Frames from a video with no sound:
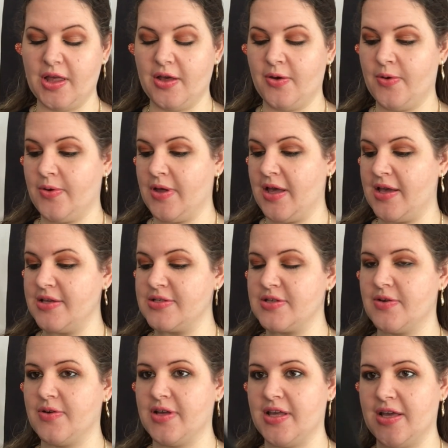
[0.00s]
Okay,
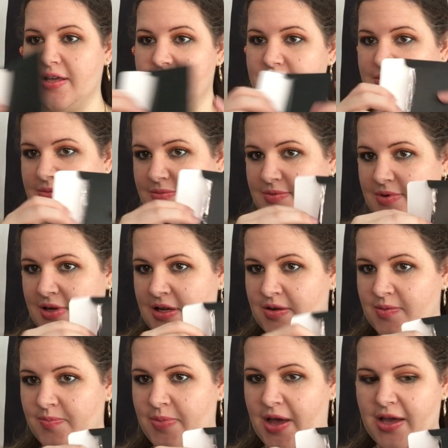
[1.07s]
so again,
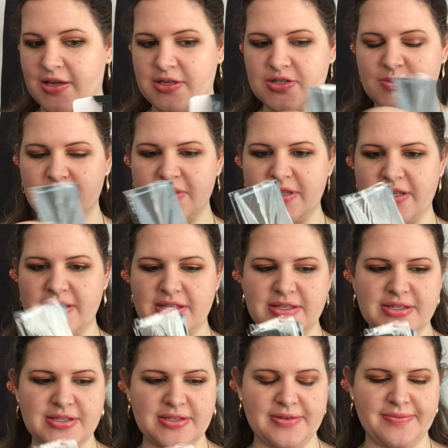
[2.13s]
packaged with
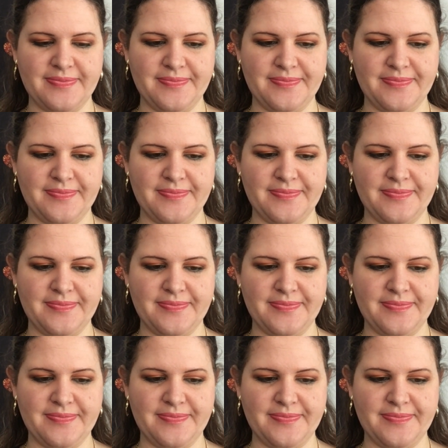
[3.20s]
this.